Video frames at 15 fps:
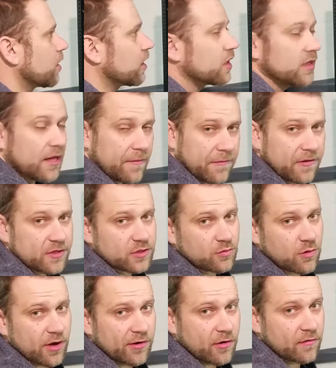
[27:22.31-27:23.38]
gonna let this
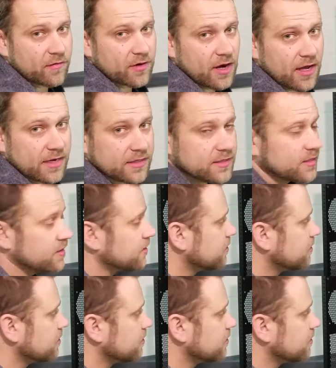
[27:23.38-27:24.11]
run overnight